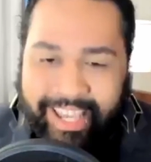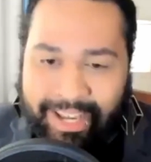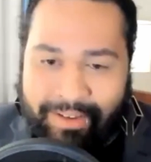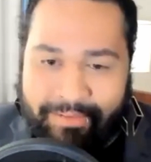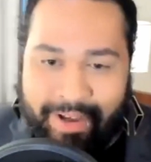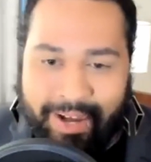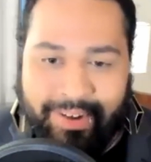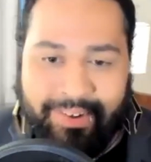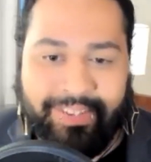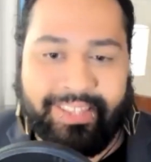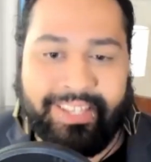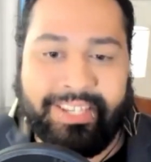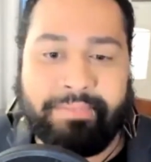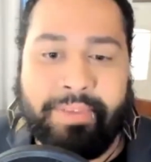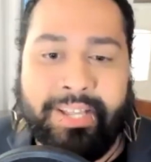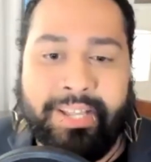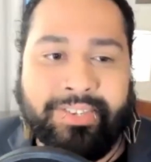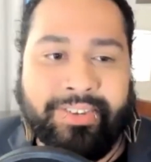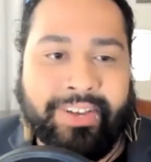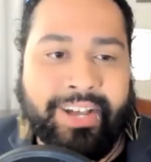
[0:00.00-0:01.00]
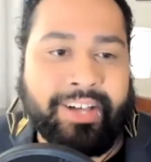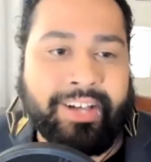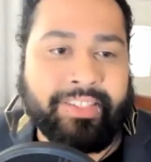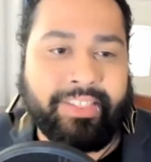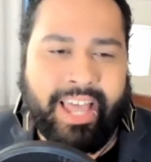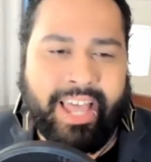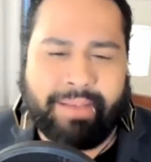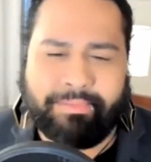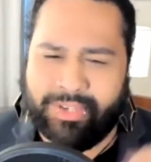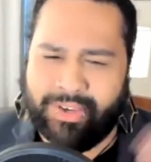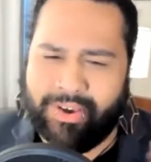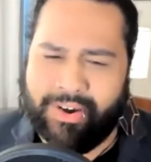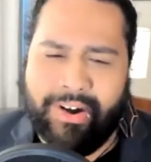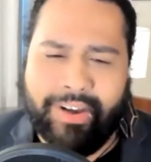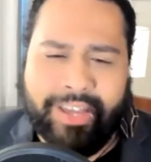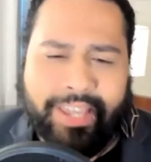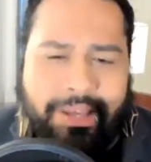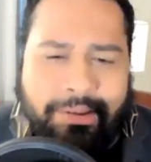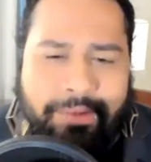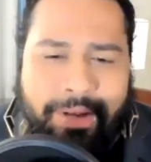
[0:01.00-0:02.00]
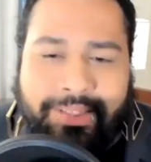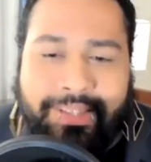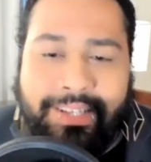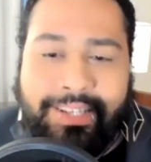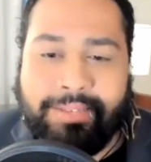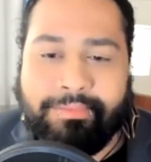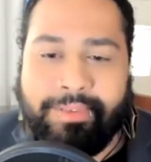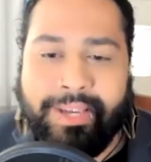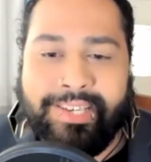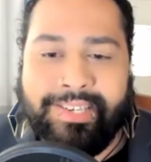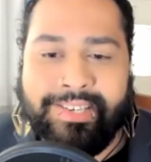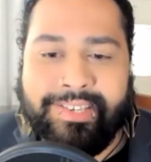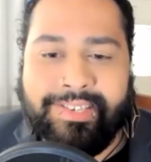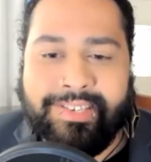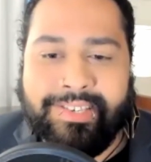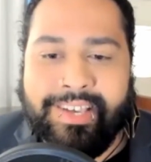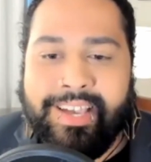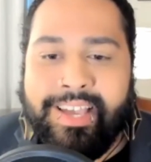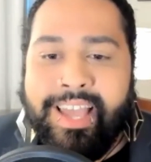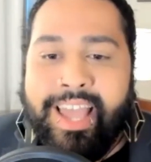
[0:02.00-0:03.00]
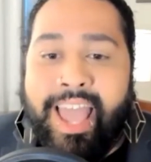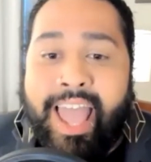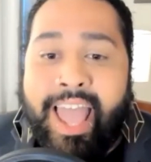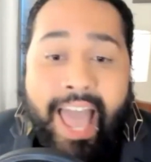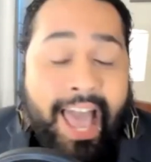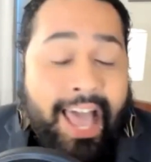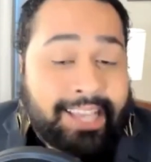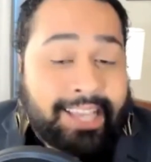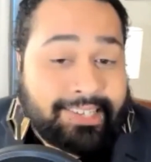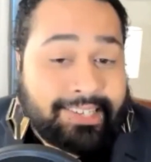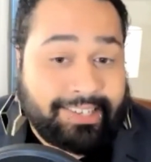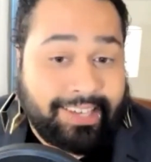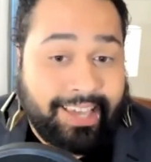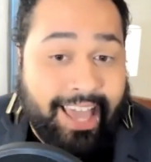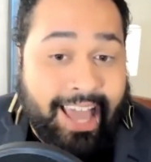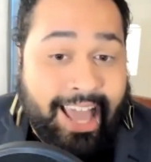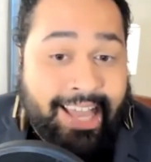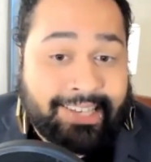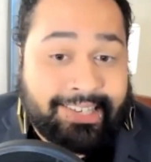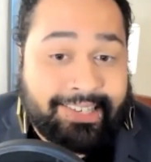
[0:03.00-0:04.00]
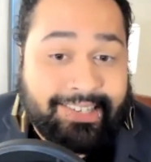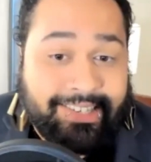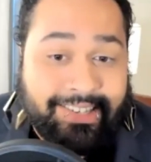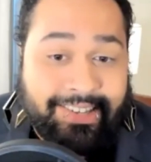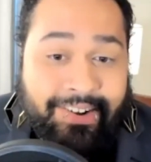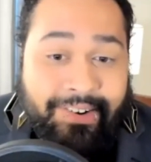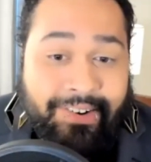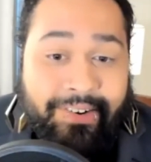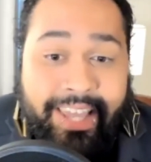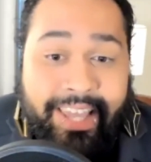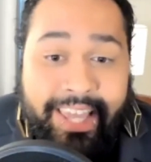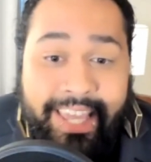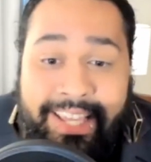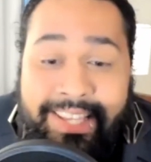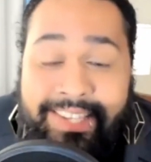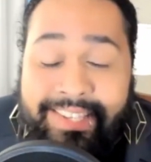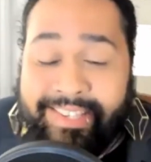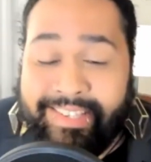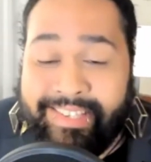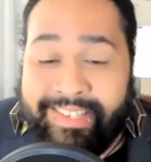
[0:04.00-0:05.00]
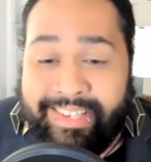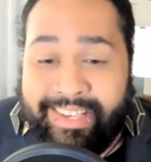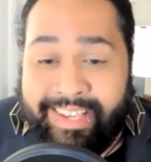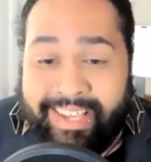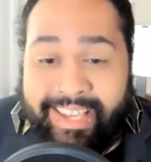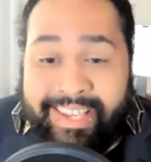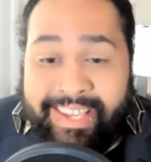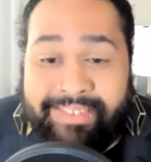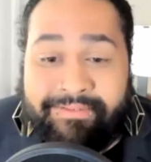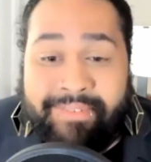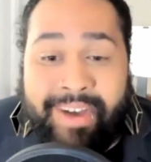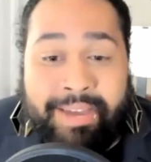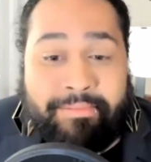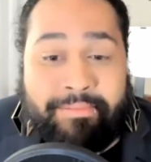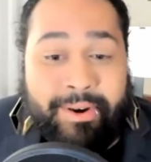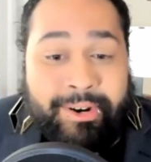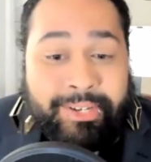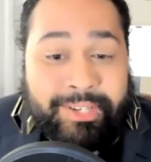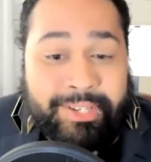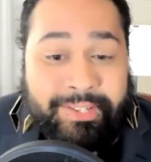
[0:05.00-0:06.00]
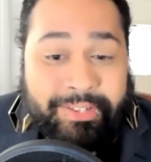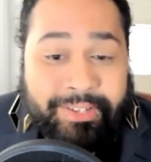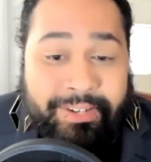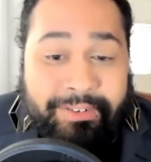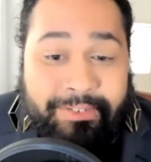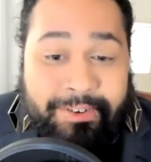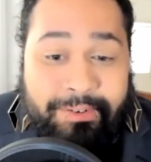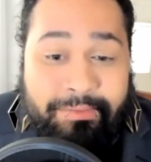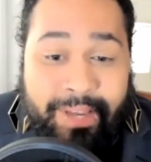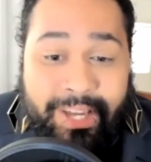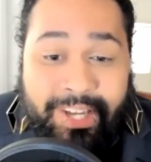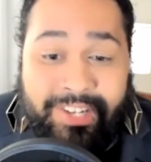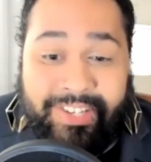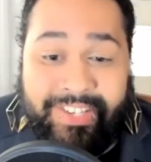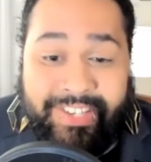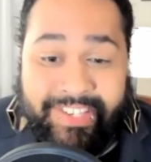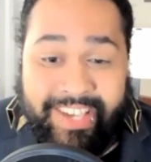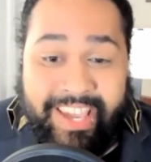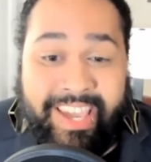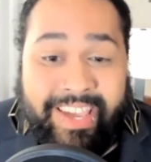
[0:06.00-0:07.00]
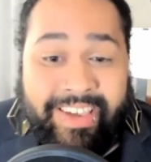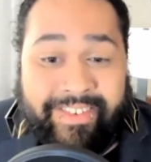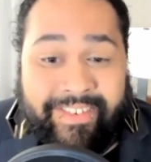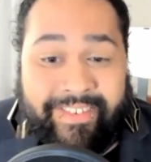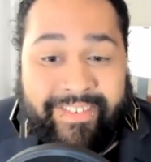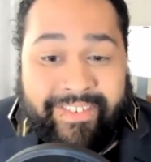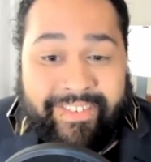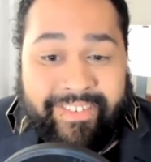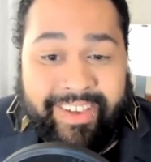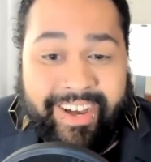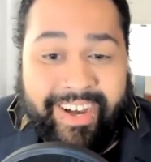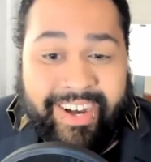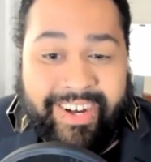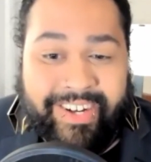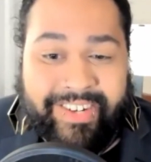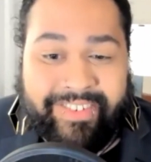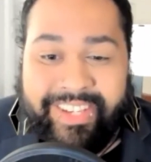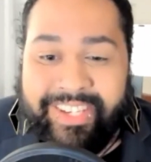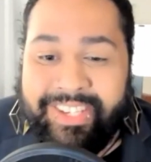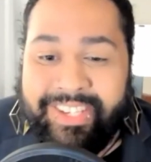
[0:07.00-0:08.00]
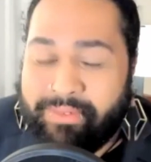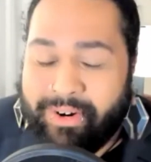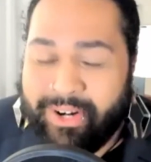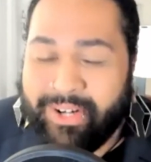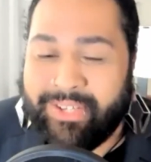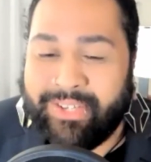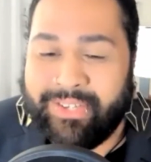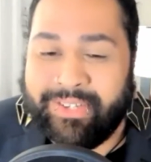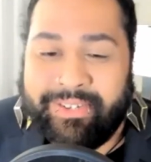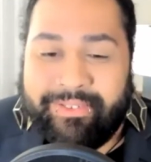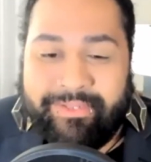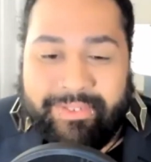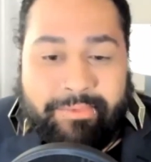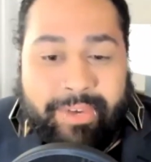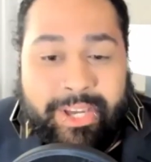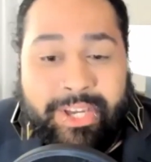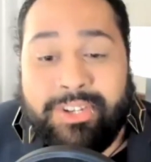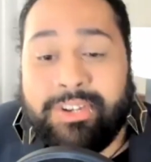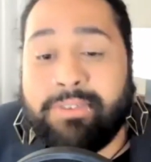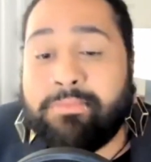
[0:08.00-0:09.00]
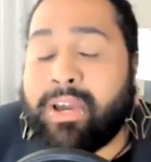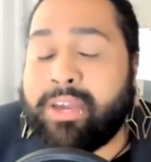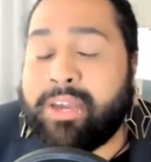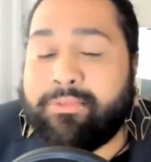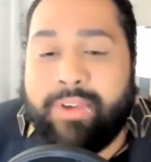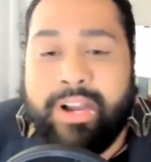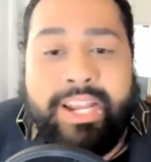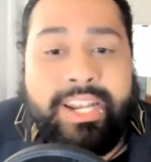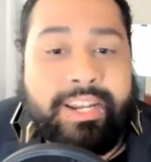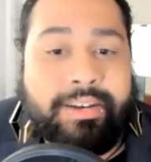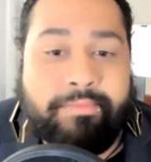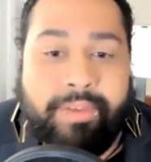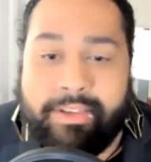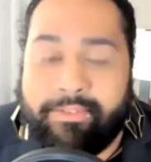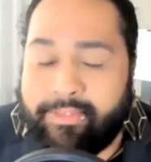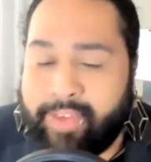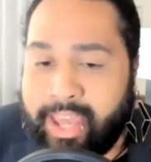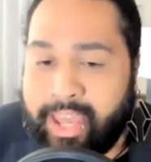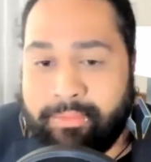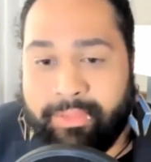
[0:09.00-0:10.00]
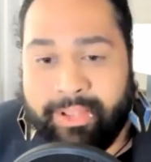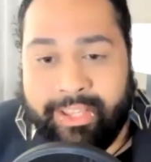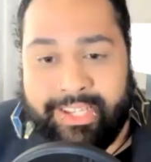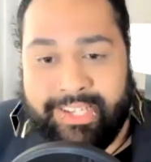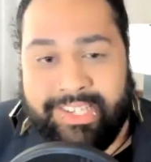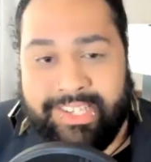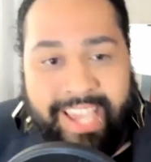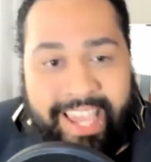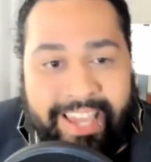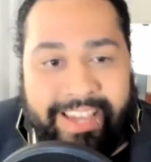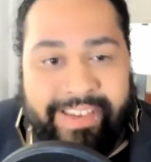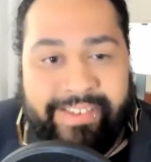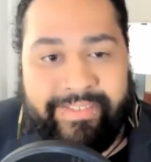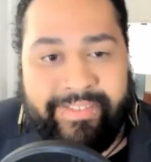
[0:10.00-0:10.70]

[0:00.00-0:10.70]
about these mental health apps, talking about these spaces, ask, is my personal information safe? Is the personal information of my friend and my family safe?